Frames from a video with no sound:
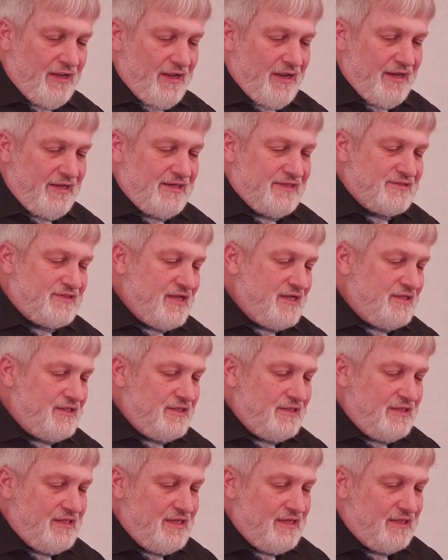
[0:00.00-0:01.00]
and as they
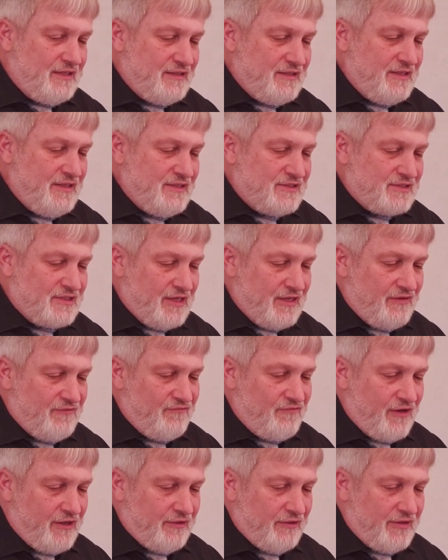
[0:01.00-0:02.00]
did eat, he
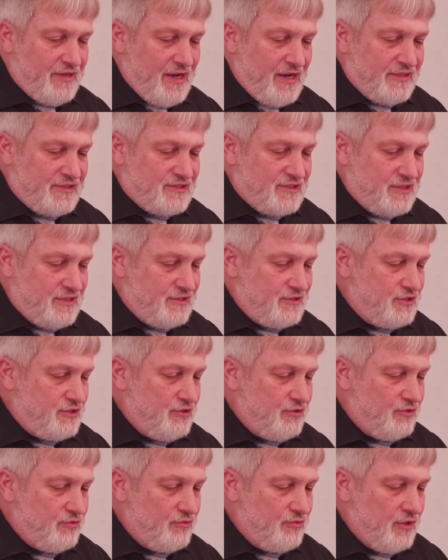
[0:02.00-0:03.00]
said, Verily I say unto
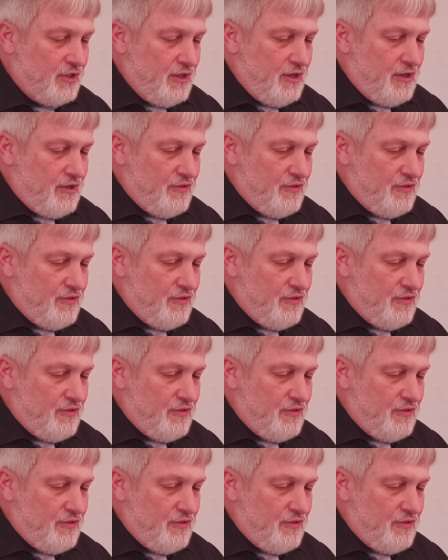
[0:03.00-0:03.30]
you,